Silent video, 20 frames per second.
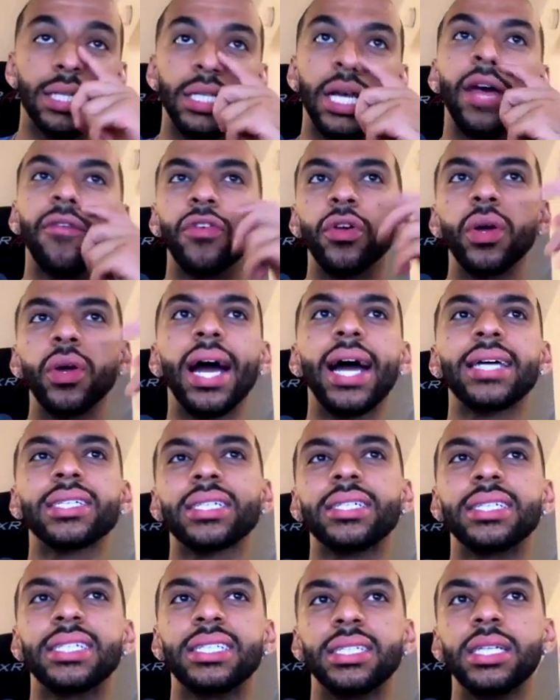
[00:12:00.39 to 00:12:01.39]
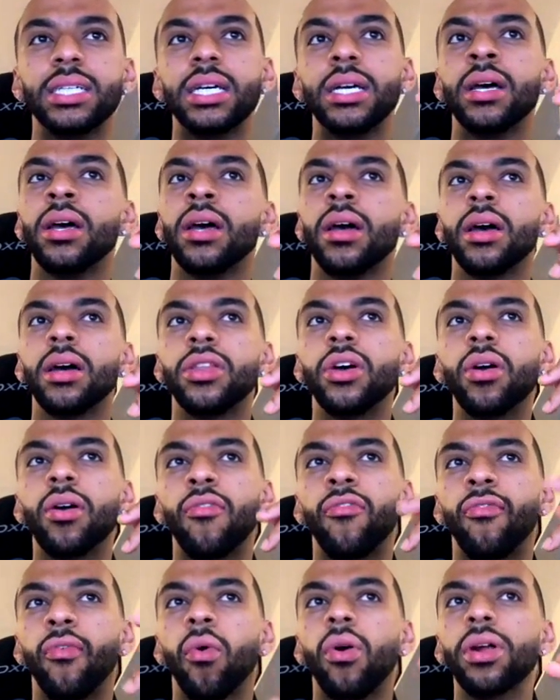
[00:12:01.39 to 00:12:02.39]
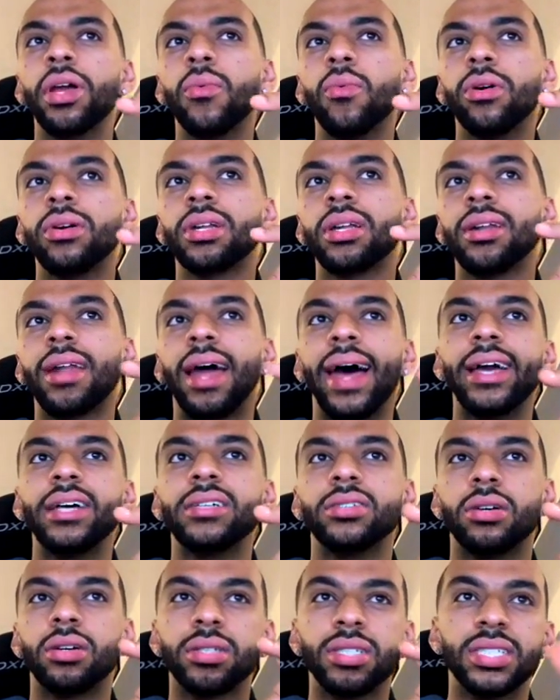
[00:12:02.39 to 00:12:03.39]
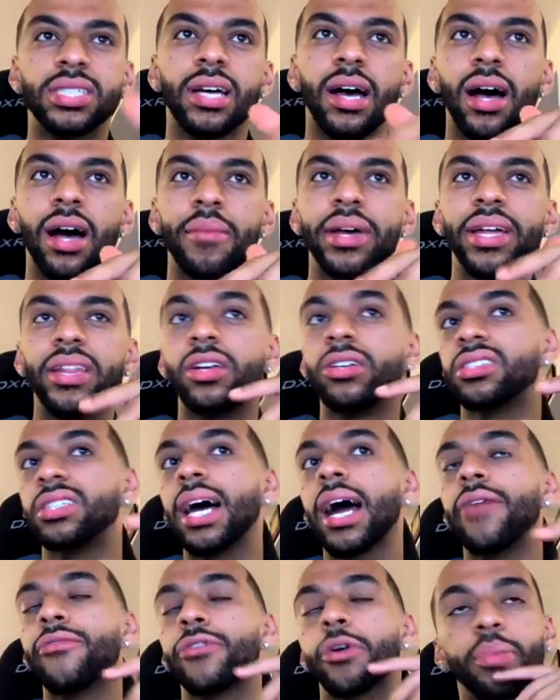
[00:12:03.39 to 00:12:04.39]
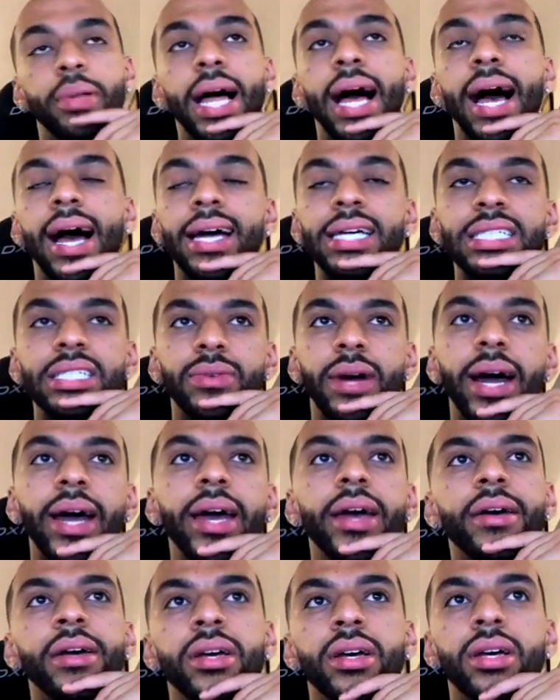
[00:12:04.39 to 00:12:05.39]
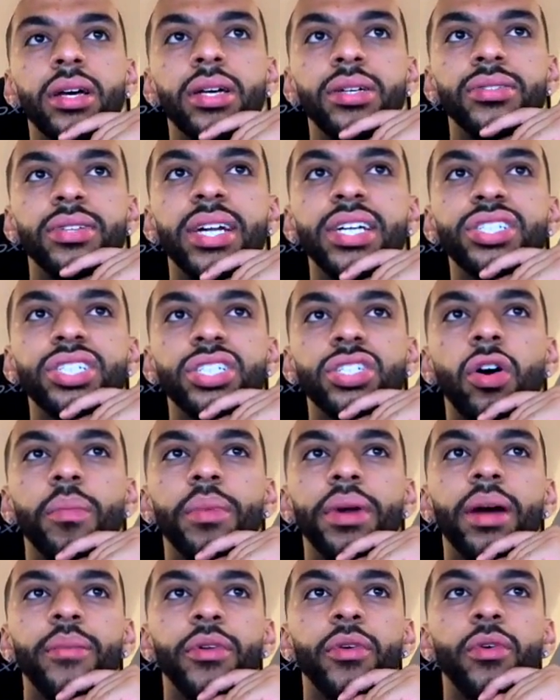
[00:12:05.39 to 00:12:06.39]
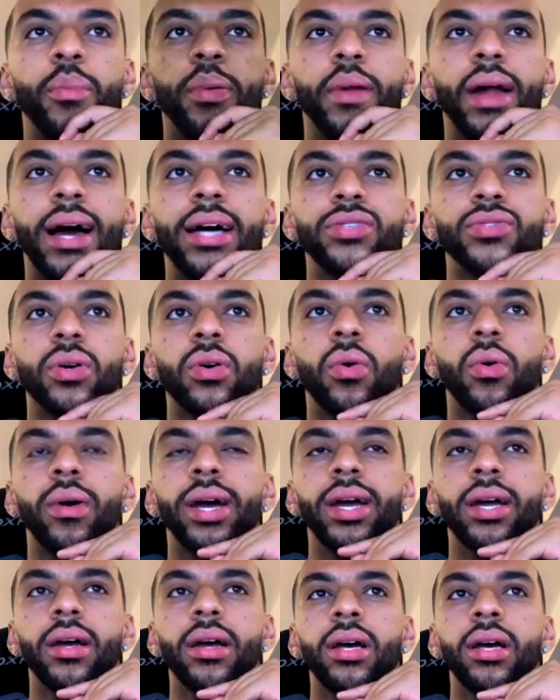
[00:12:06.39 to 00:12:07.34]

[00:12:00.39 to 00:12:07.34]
if you guys can see, there are 41 likes on this comment and there's 9 replies, right? So let's just open up the replies real quick.